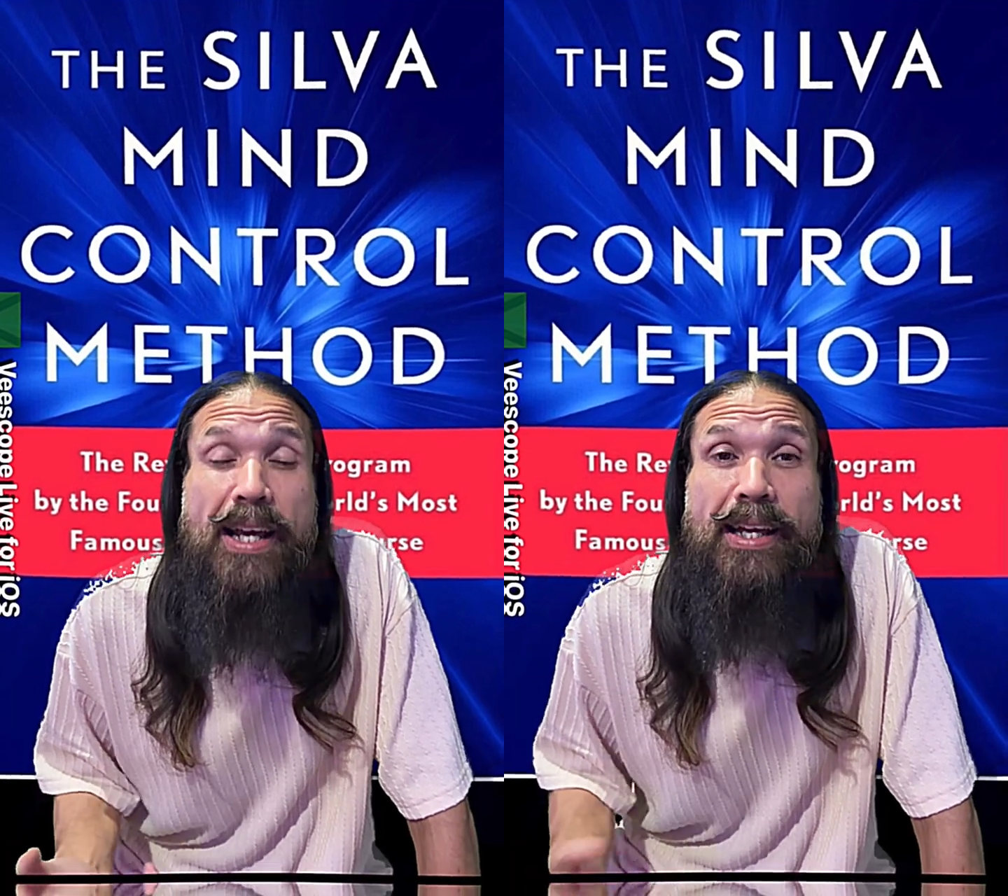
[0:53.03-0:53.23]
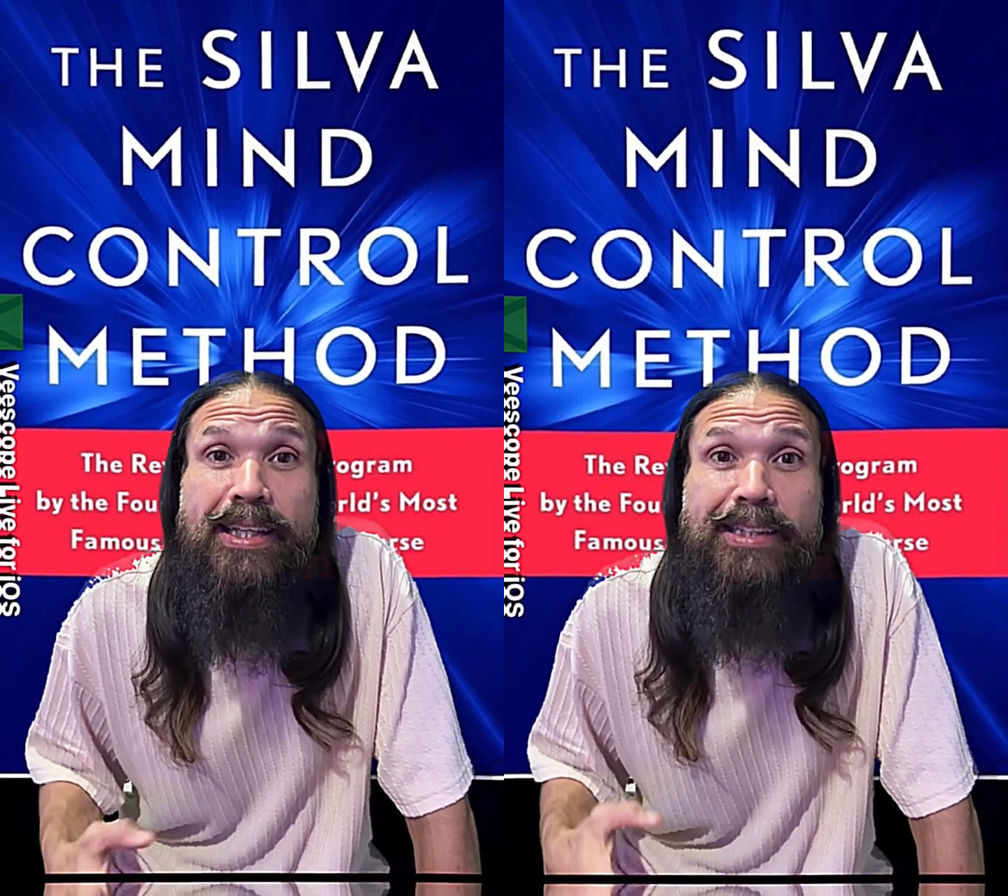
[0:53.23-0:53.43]

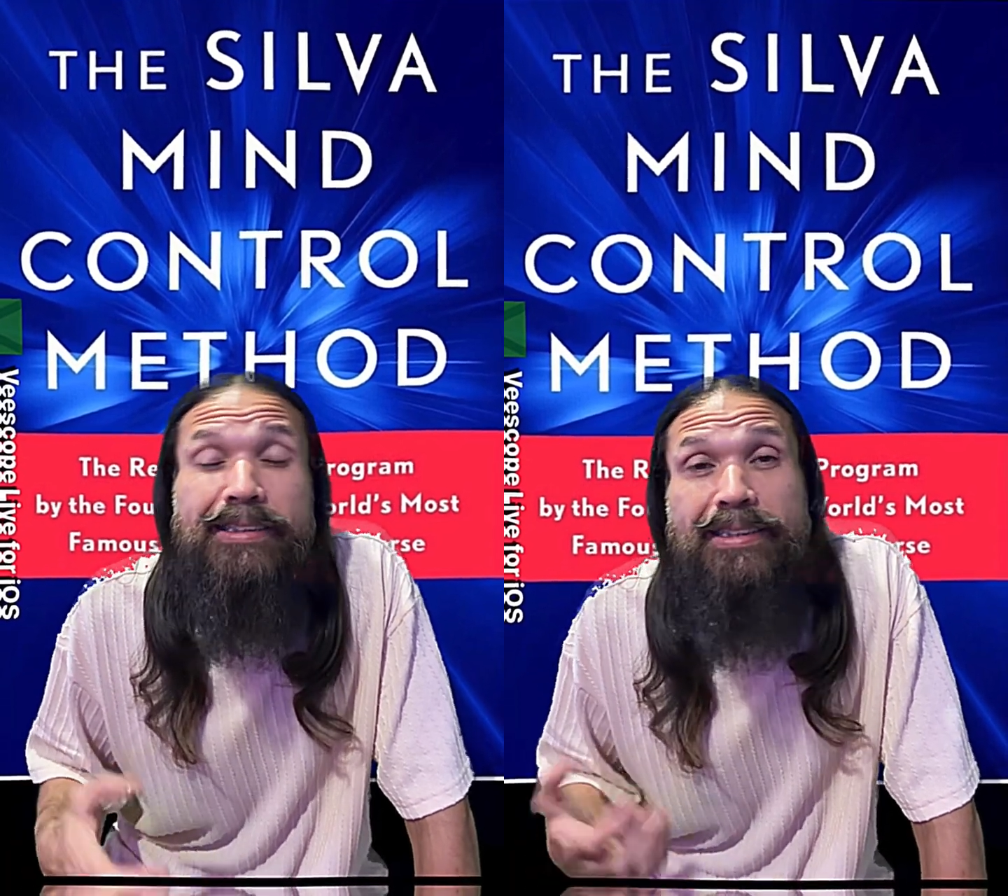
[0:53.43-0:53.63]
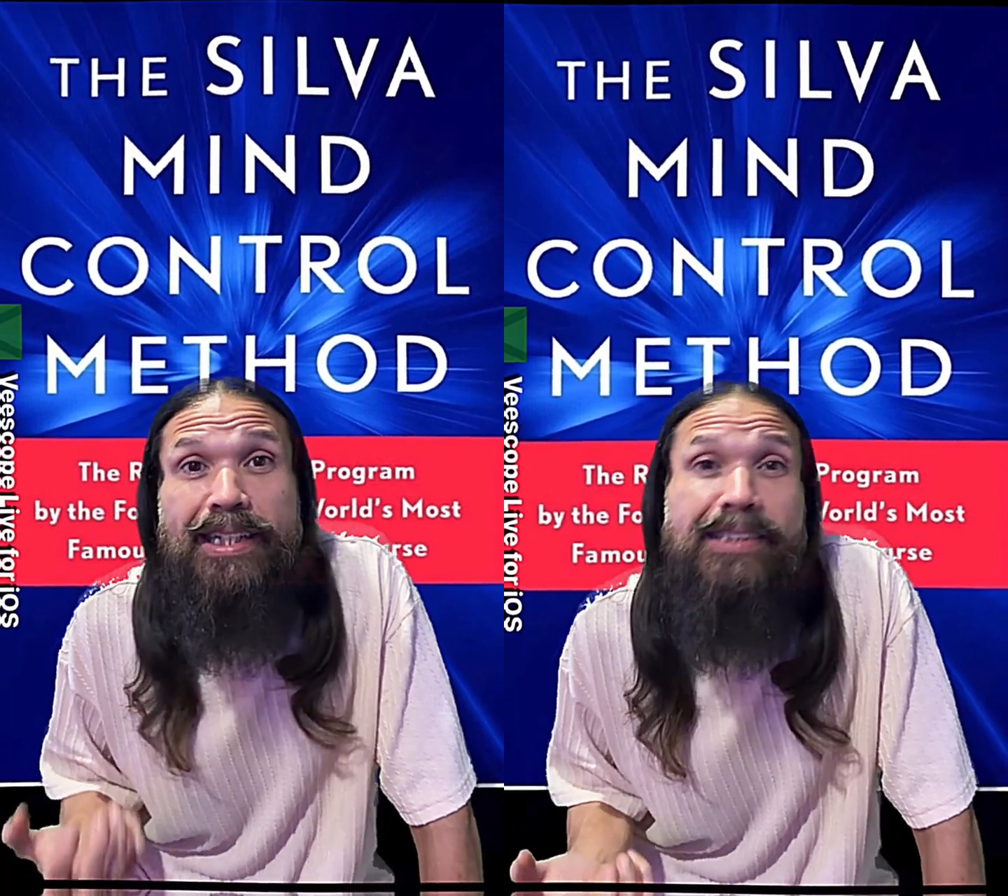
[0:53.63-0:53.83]
In
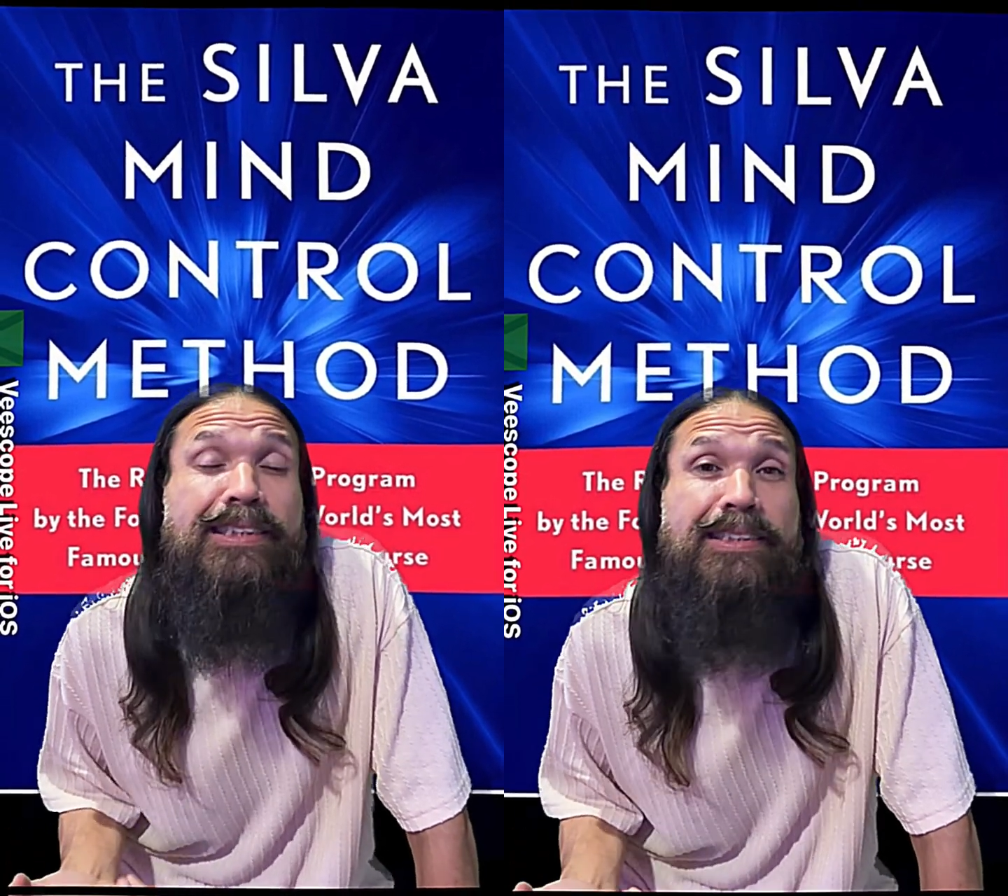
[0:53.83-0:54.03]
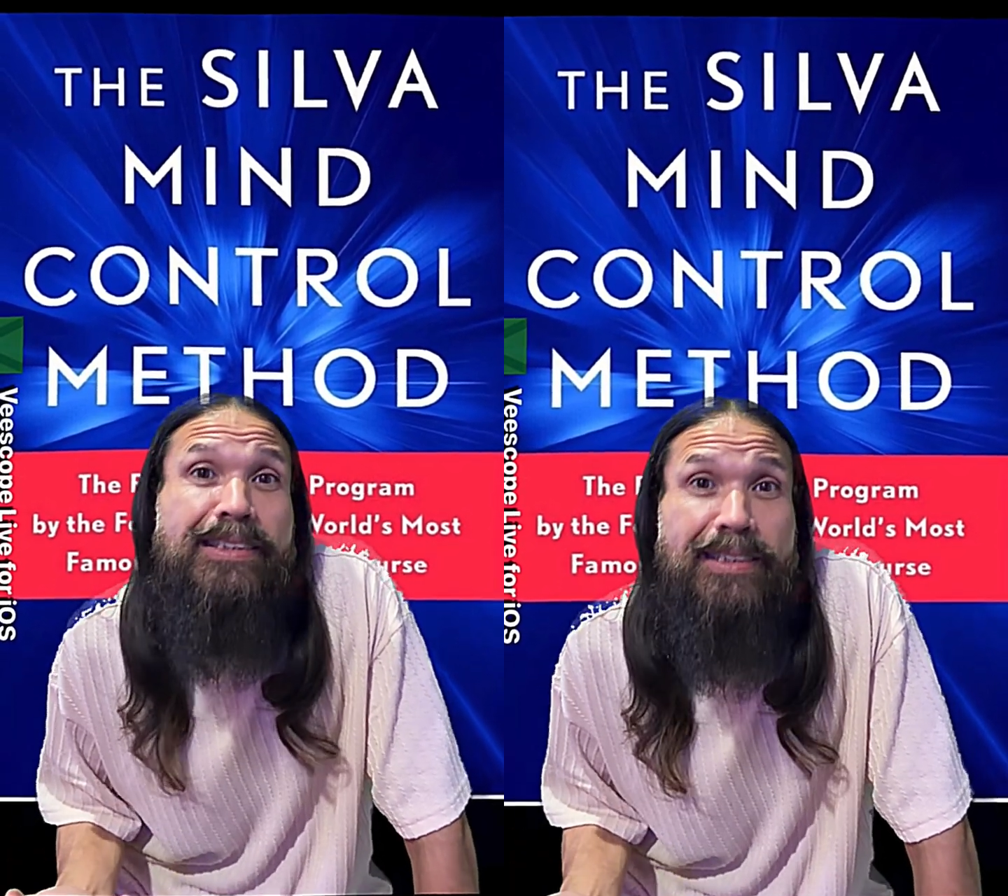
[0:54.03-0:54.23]
the
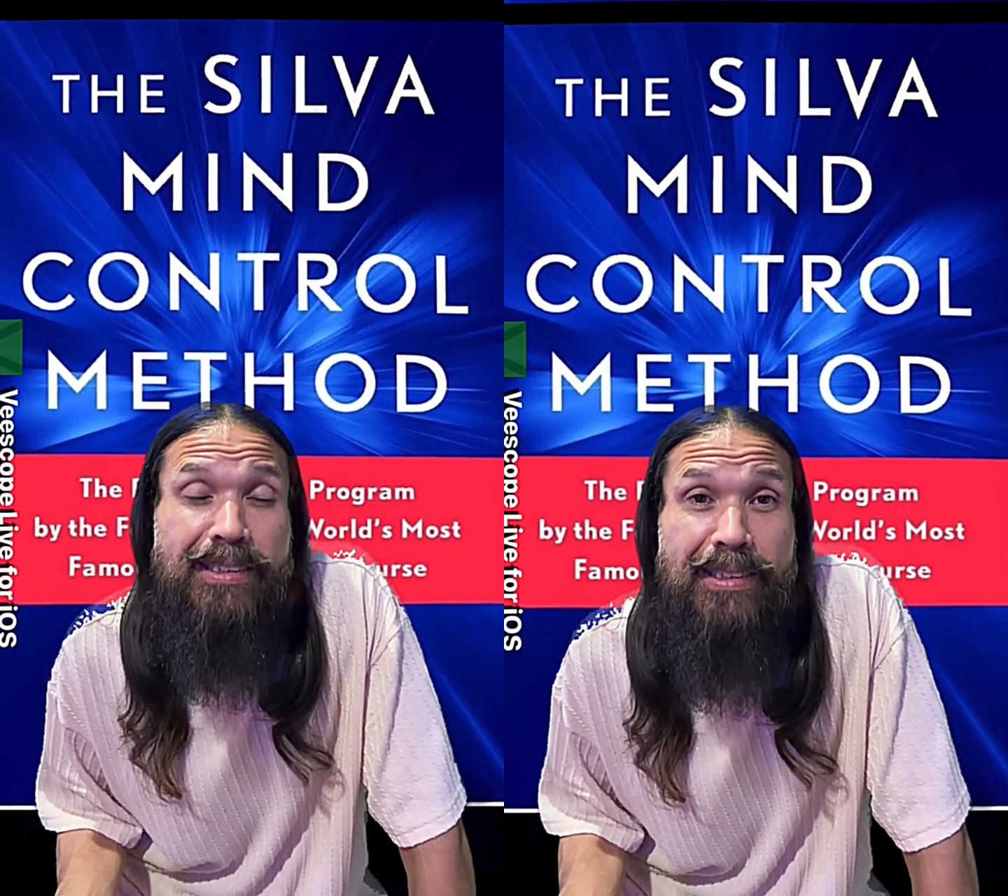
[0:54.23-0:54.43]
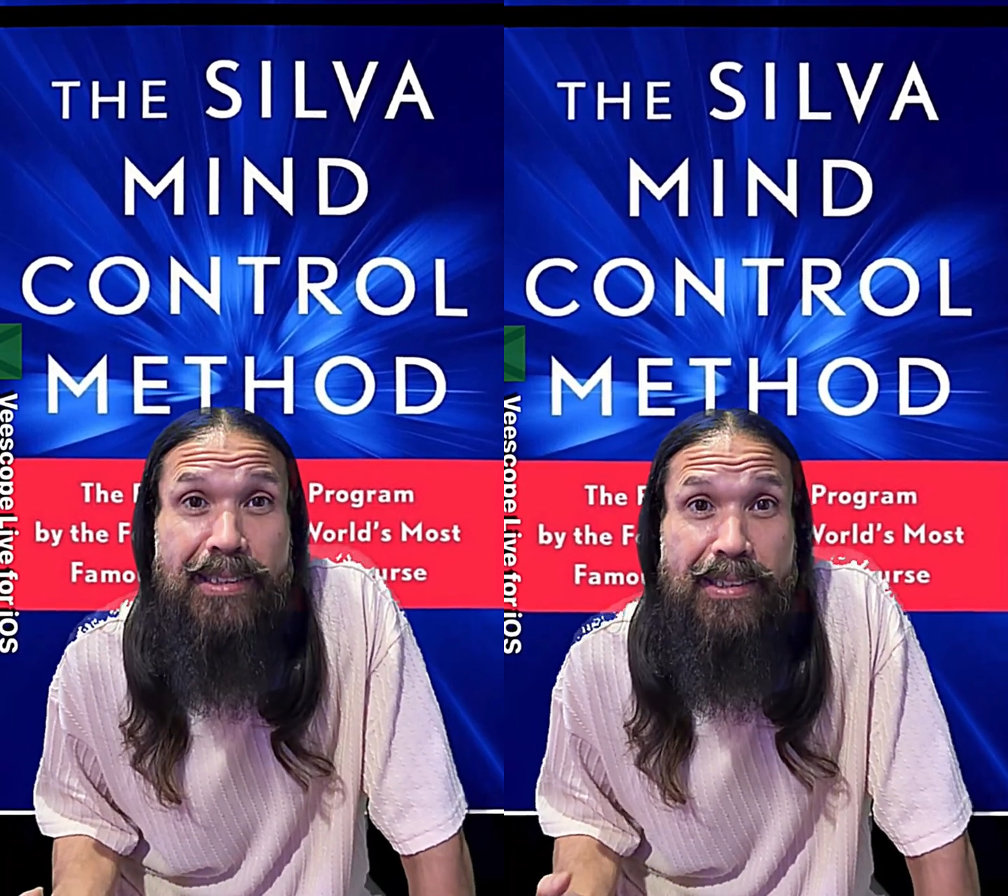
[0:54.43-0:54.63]

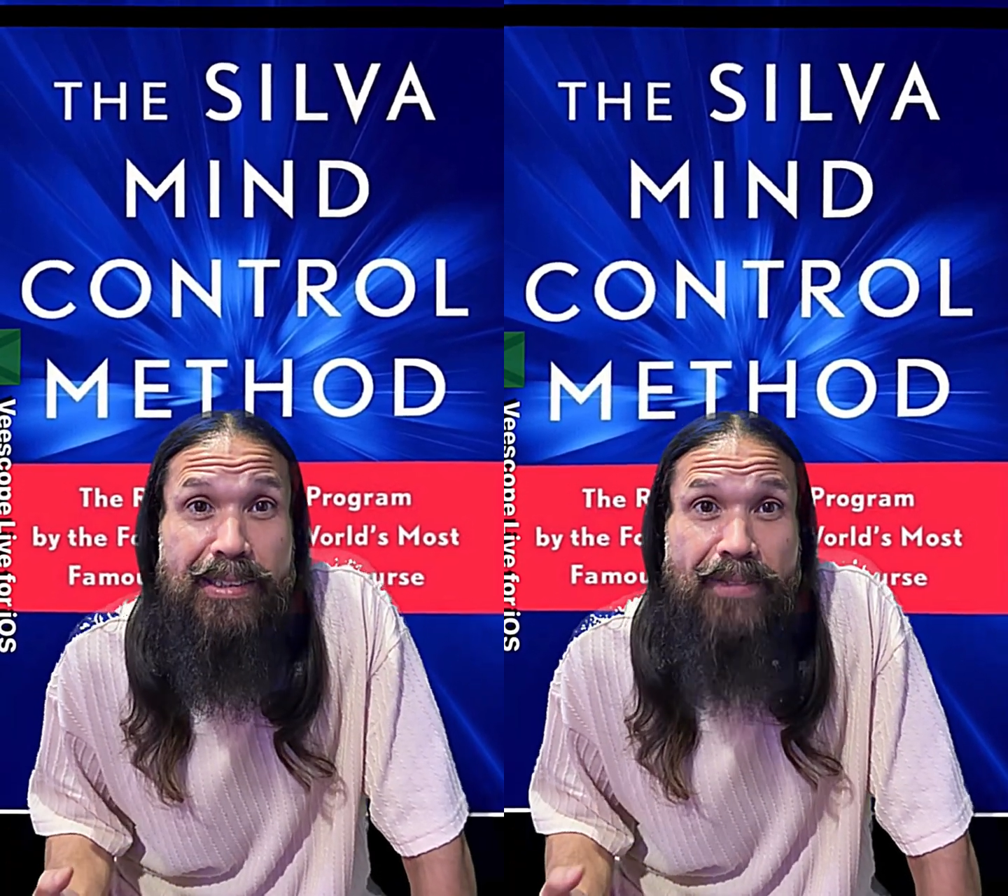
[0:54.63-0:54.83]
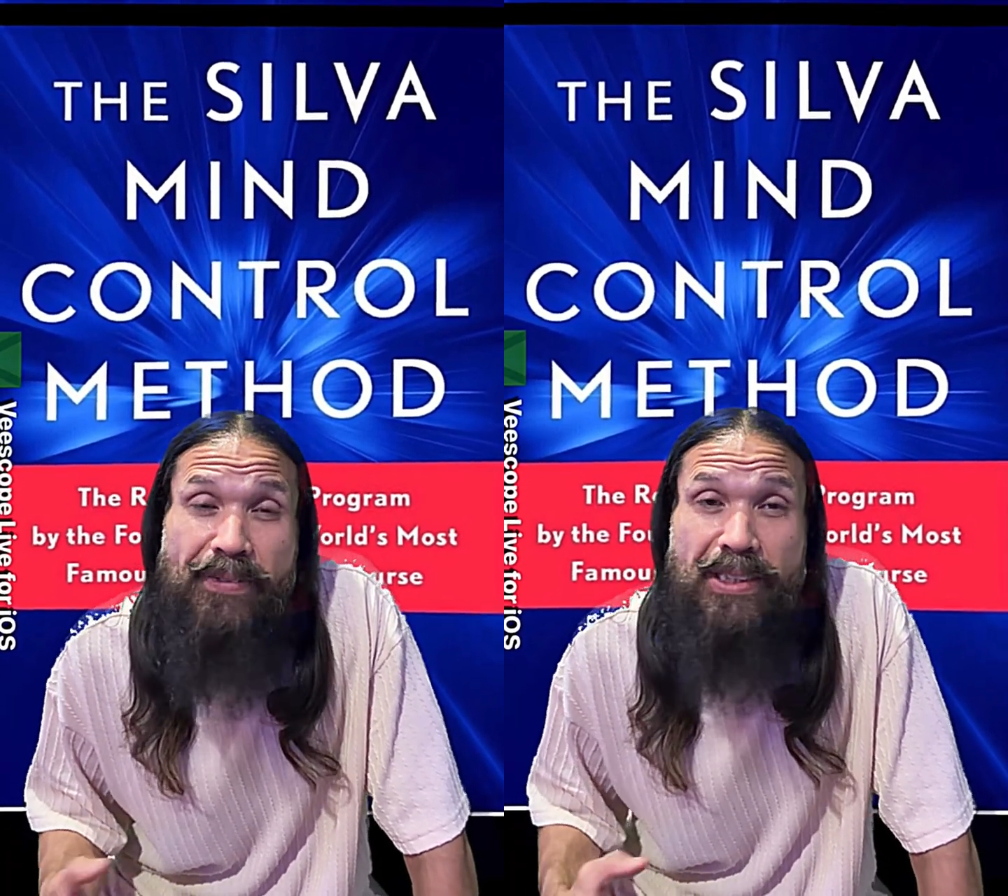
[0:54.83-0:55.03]
1960s and
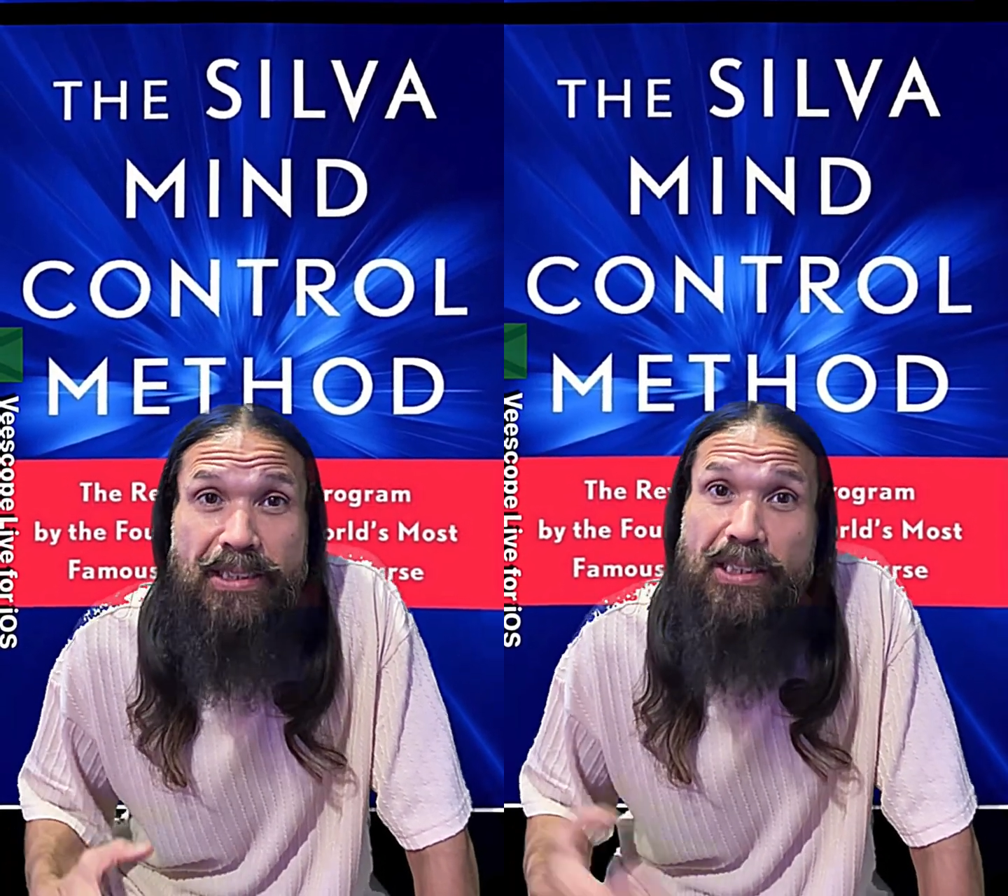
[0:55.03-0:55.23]
70s,